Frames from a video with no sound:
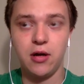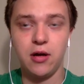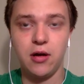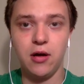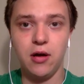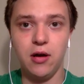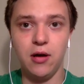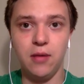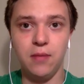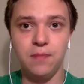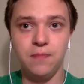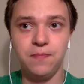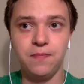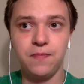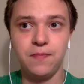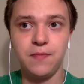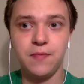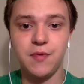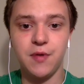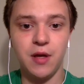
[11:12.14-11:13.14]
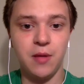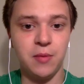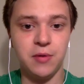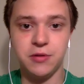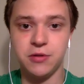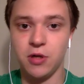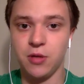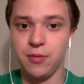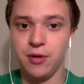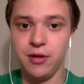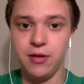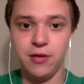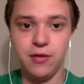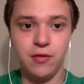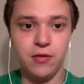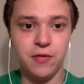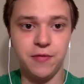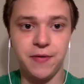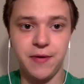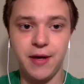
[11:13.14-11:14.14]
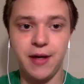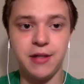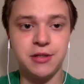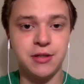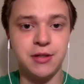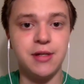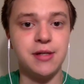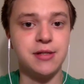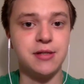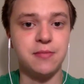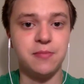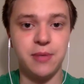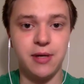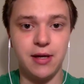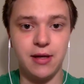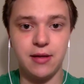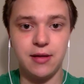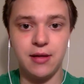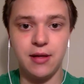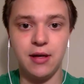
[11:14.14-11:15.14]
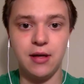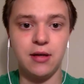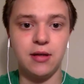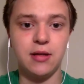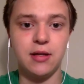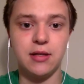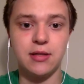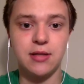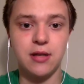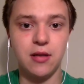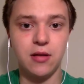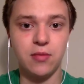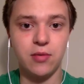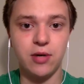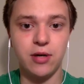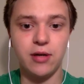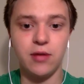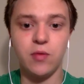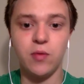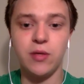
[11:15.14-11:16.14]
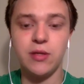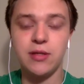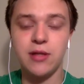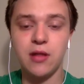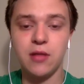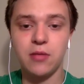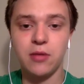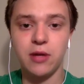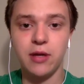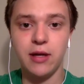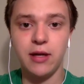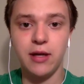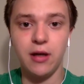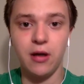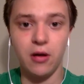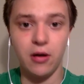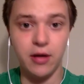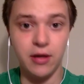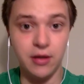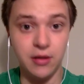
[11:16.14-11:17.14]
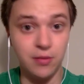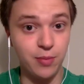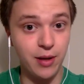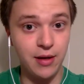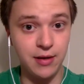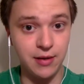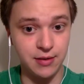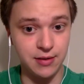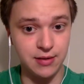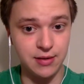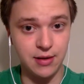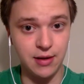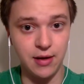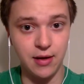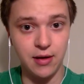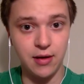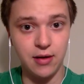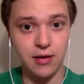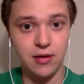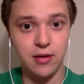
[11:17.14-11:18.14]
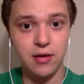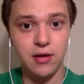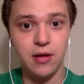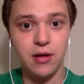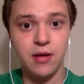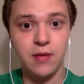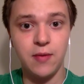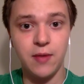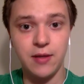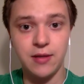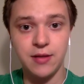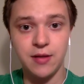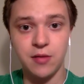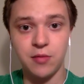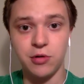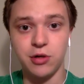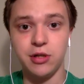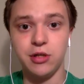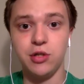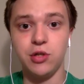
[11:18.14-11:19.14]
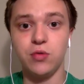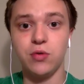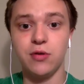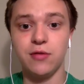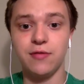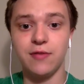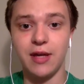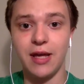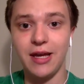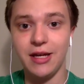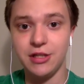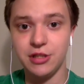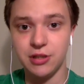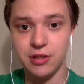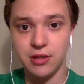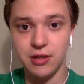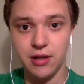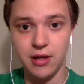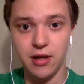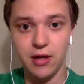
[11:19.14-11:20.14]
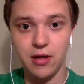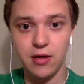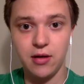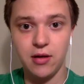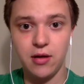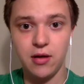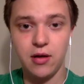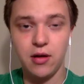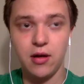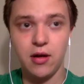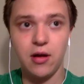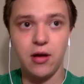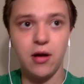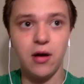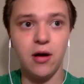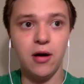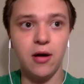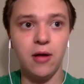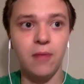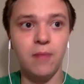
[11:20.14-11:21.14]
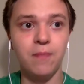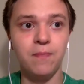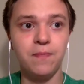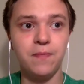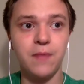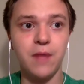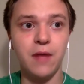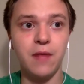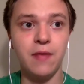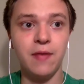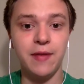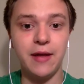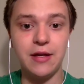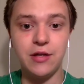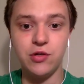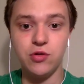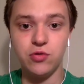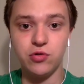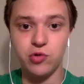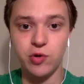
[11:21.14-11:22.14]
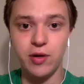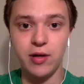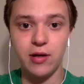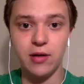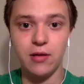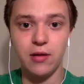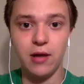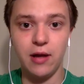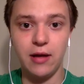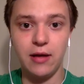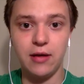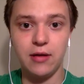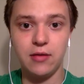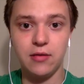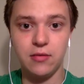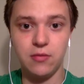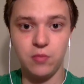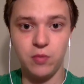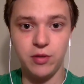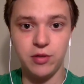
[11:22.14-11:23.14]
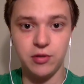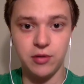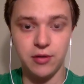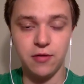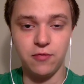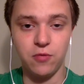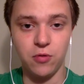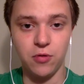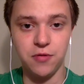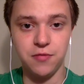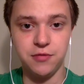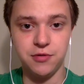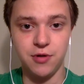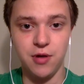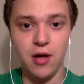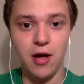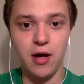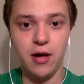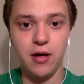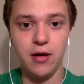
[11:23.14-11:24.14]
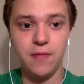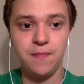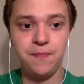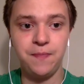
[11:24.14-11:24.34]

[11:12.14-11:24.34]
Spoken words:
Same in Germany. Unification, it's a big thing. They celebrate it. We celebrate our Independence Day. They celebrate Unification Day. And they do treat it like we treat the 4th of July.